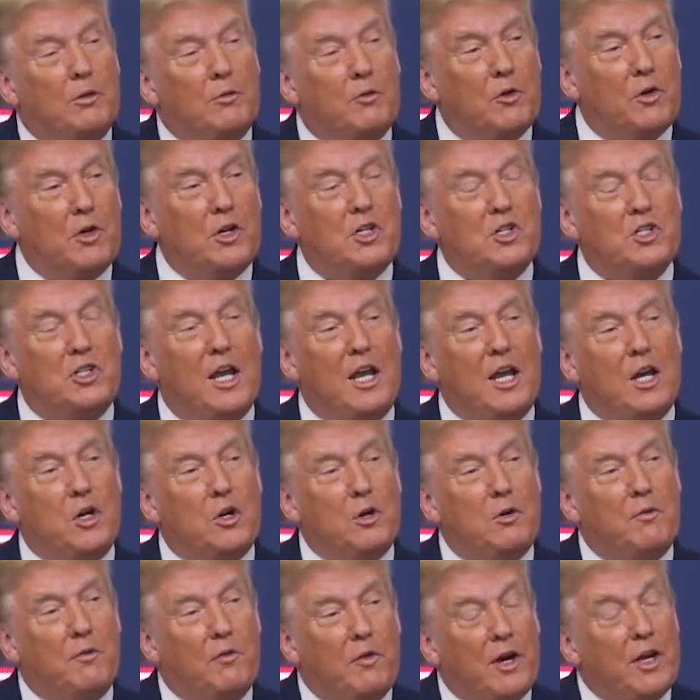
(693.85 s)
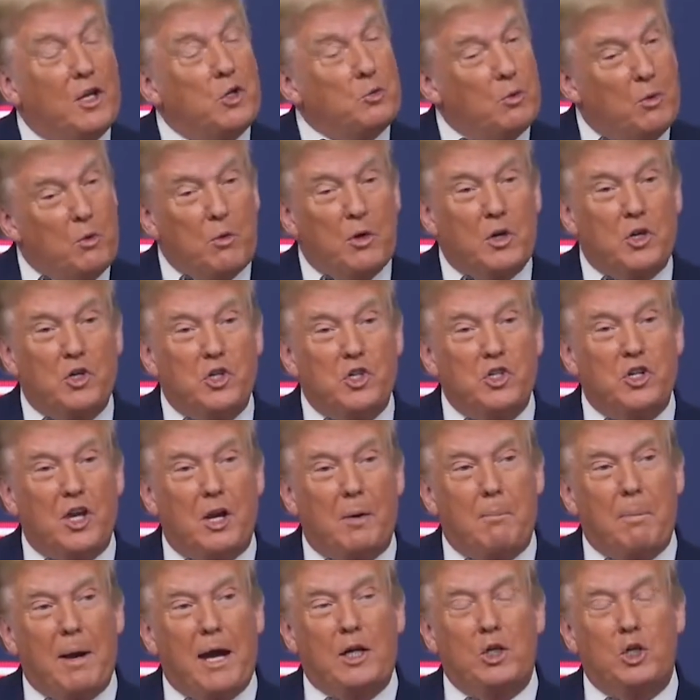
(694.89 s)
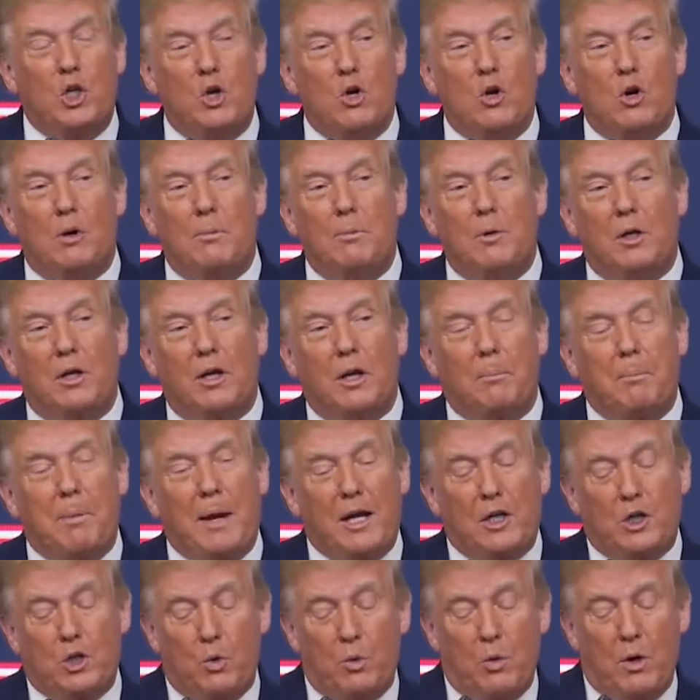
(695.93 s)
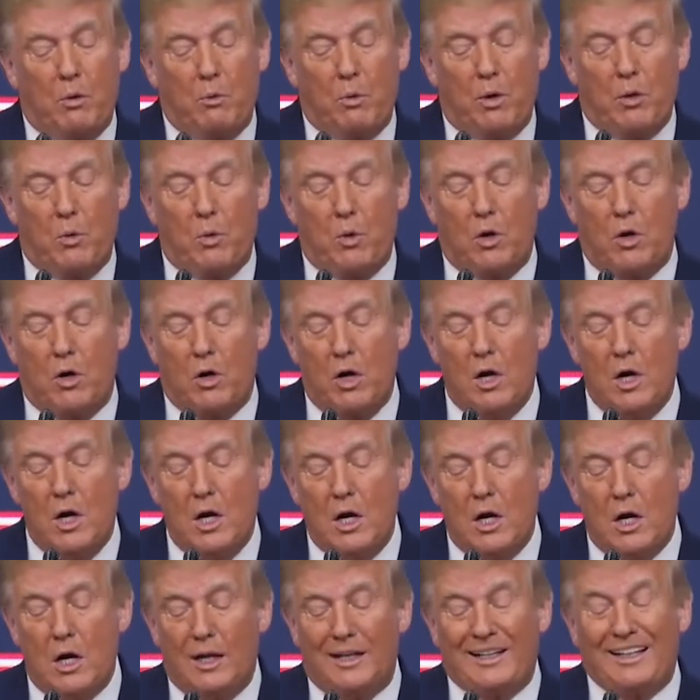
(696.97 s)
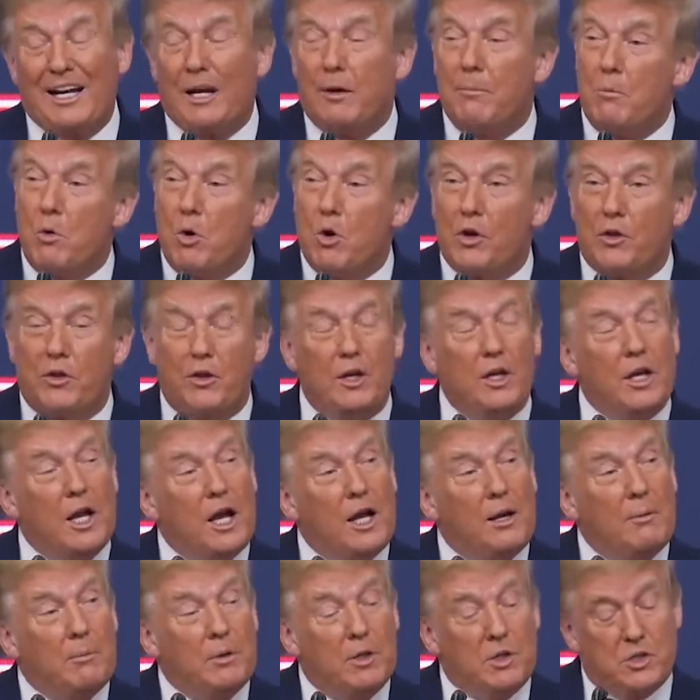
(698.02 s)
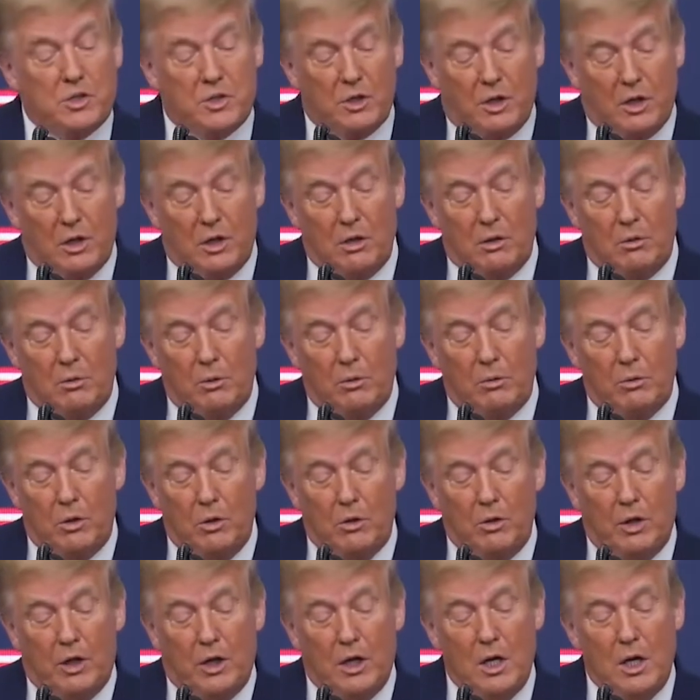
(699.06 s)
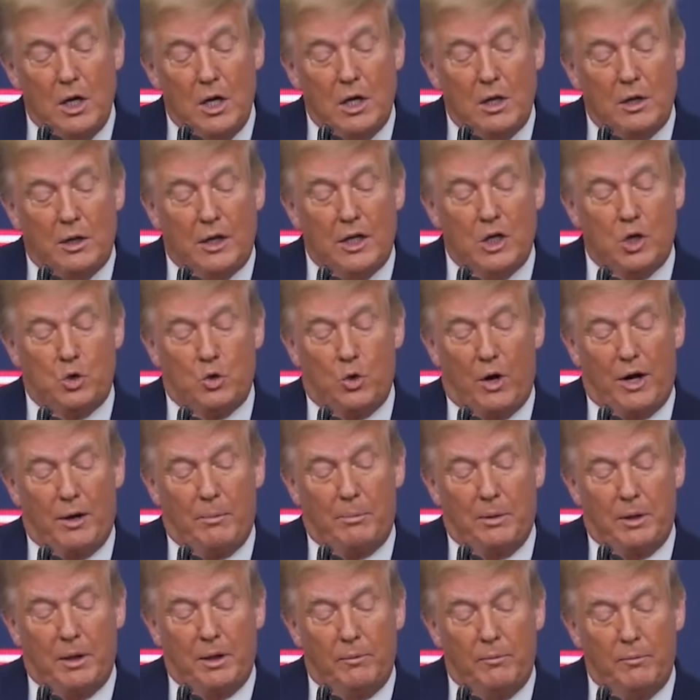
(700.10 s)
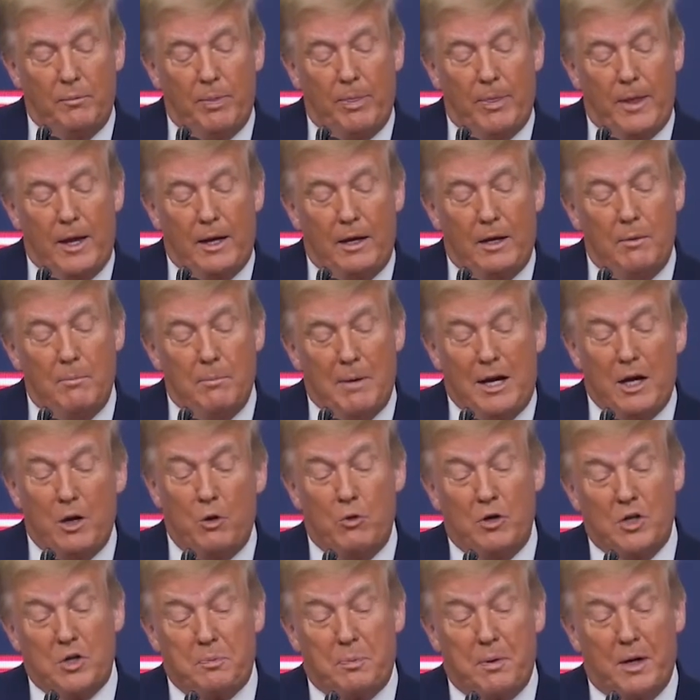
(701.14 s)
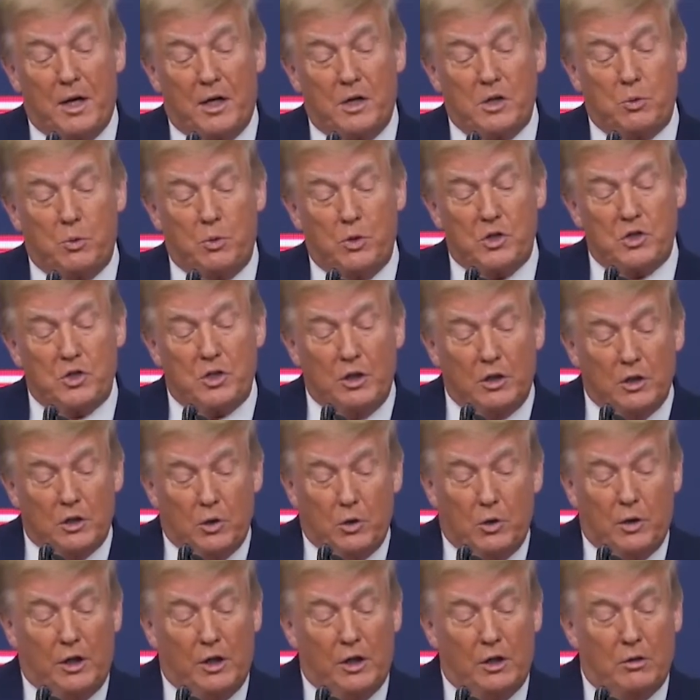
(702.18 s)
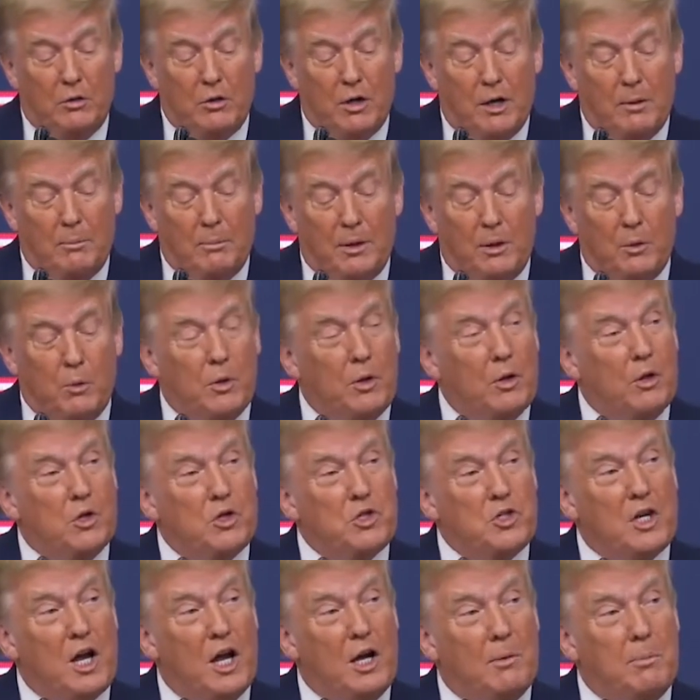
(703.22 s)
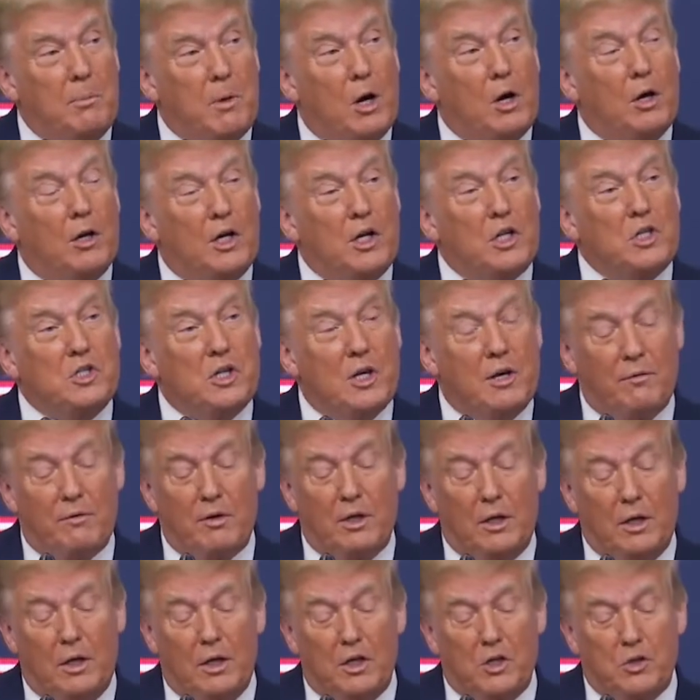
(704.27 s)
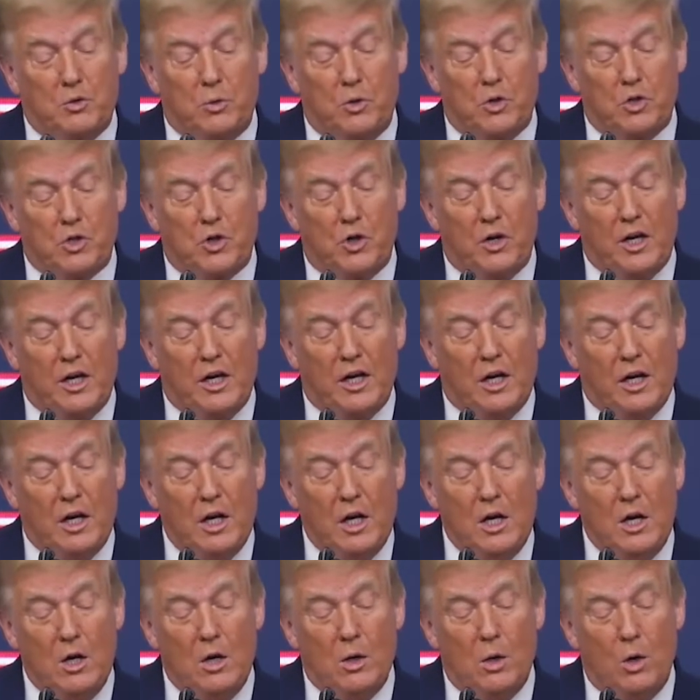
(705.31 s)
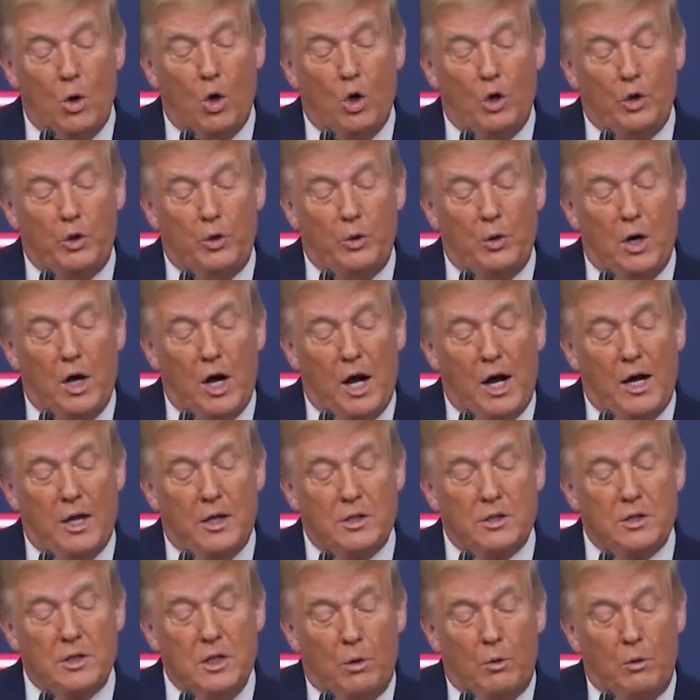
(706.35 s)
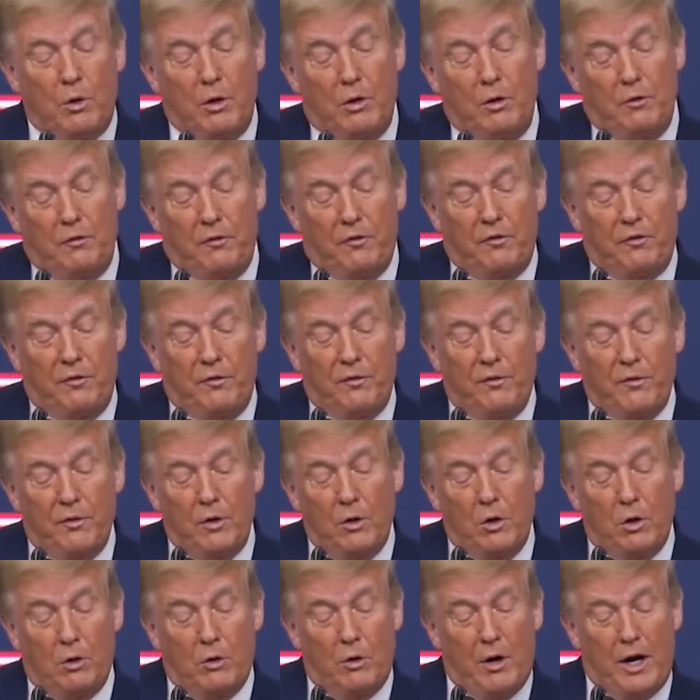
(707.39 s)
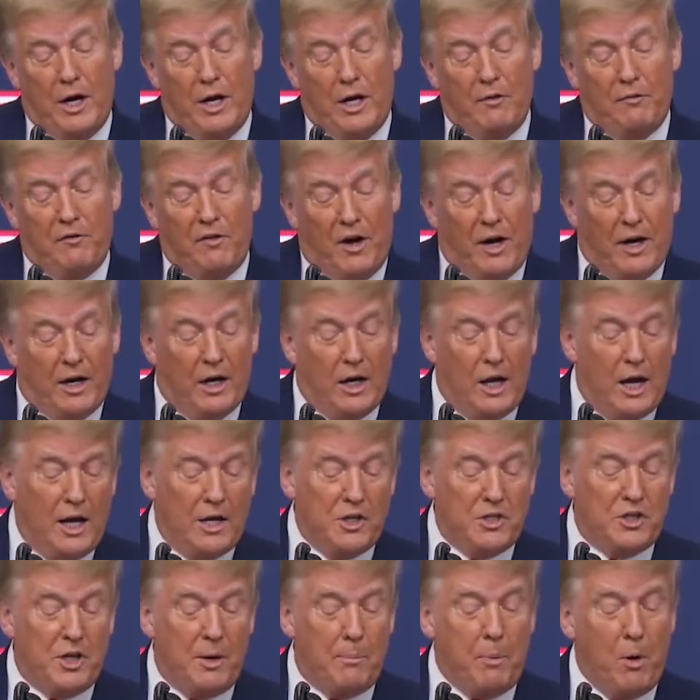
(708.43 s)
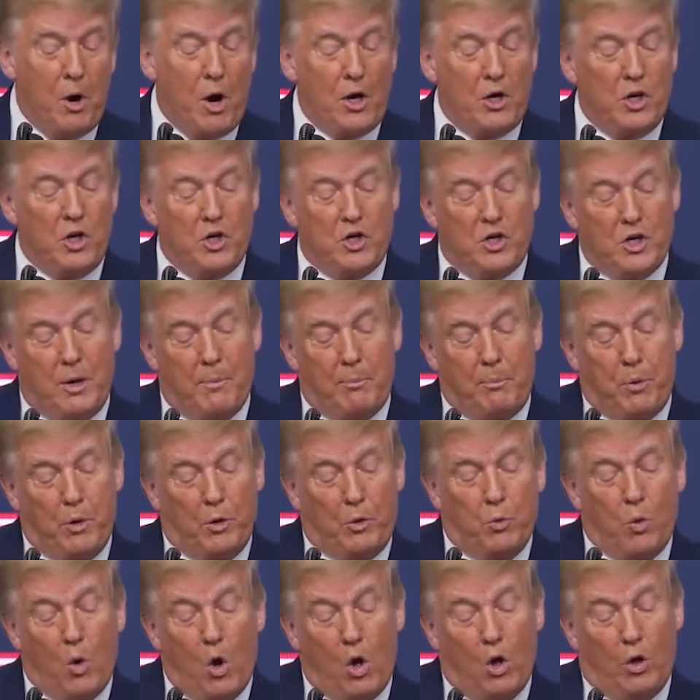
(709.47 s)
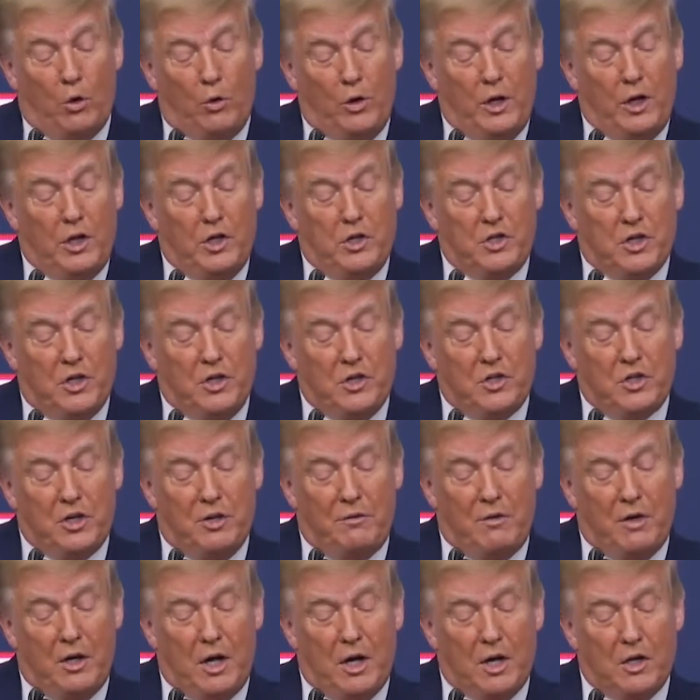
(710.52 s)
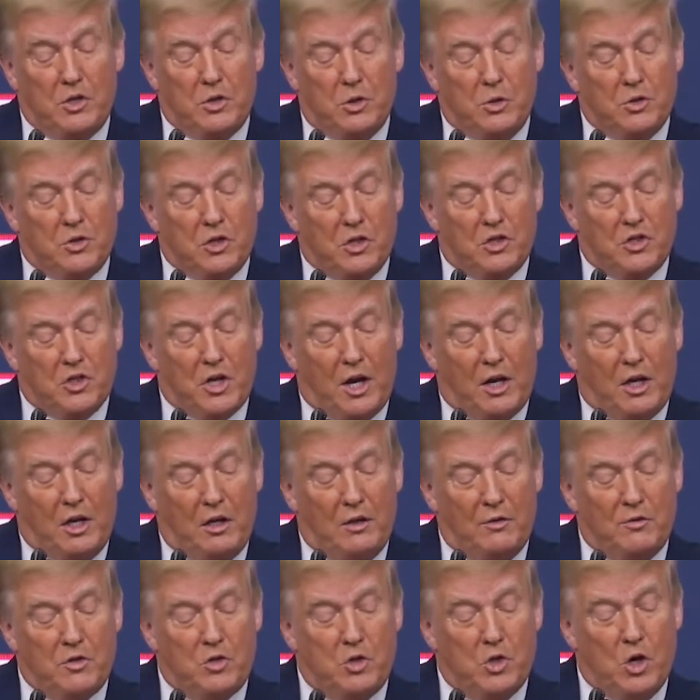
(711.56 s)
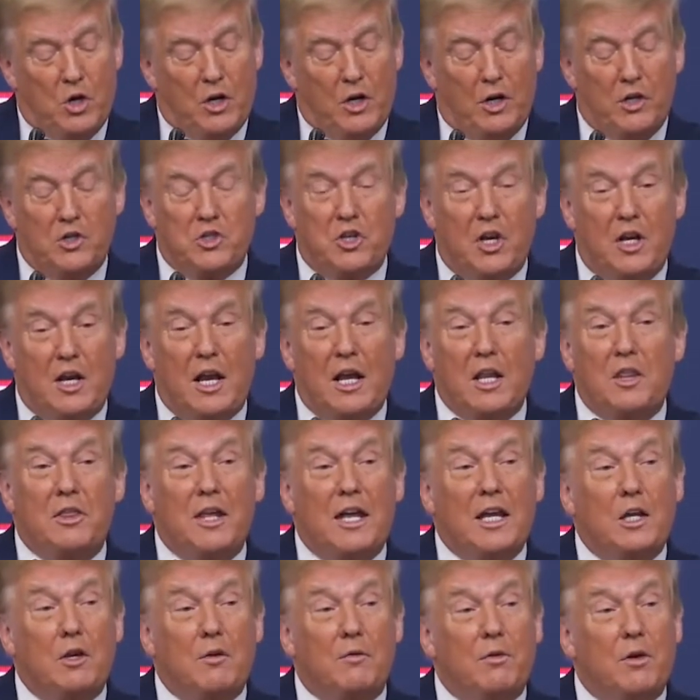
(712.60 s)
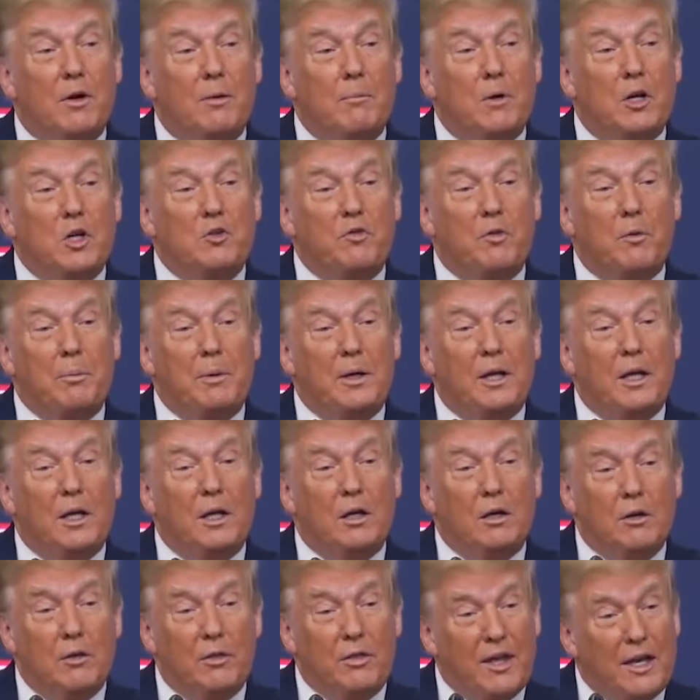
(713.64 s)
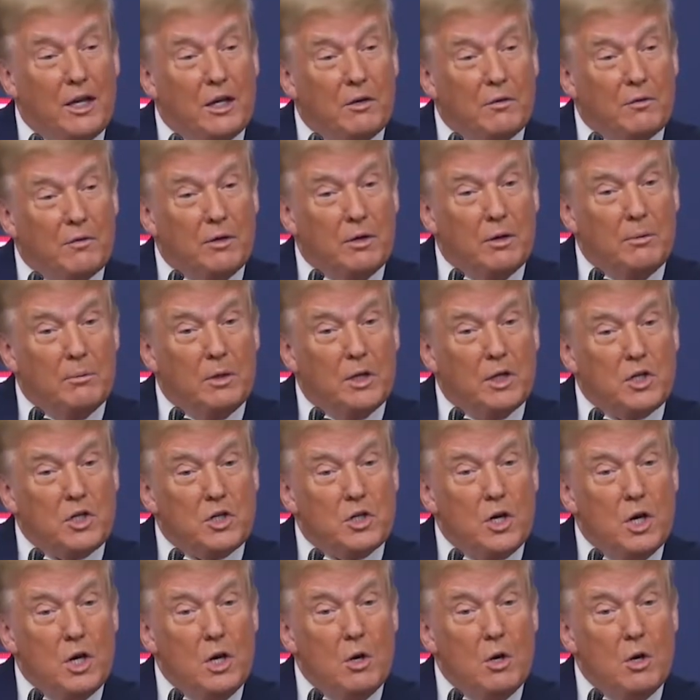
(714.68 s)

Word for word: the very standard phrase. We want to just get back to normal, get back to where we were a little more than nine months ago. We are doing incredibly. And in many respects, we're still doing incredibly with our stock markets and everything else, which are hitting all new highs. We've already finalized a partnership with Walgreens and CVS, whose executives join us today. Thank you very much for being here. Thank you very much.